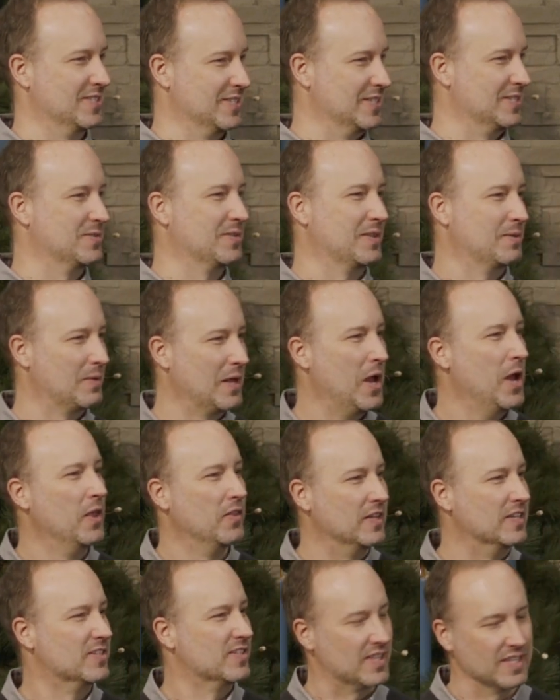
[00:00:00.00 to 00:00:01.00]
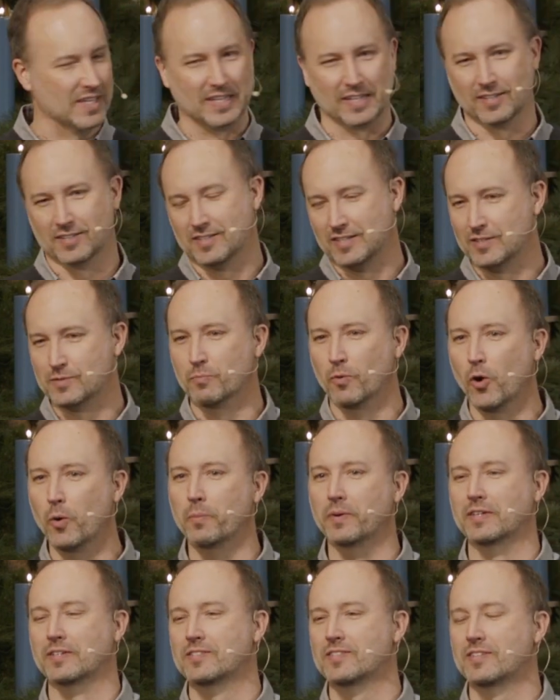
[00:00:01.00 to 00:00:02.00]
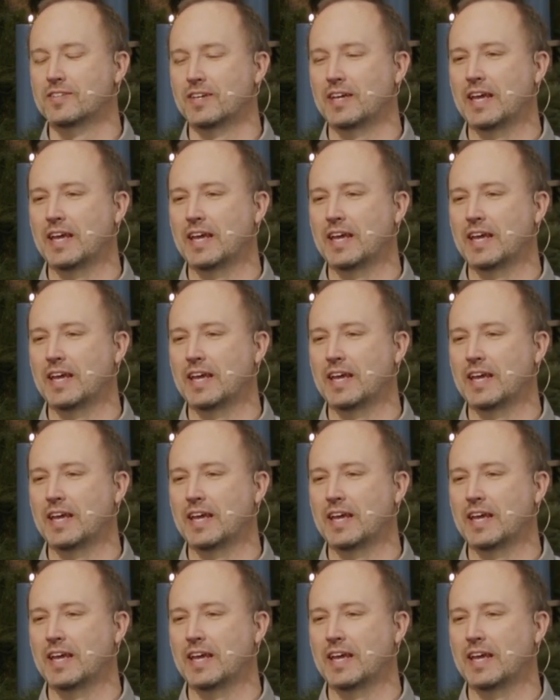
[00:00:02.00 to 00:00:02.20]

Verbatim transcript: these, these things, these moments.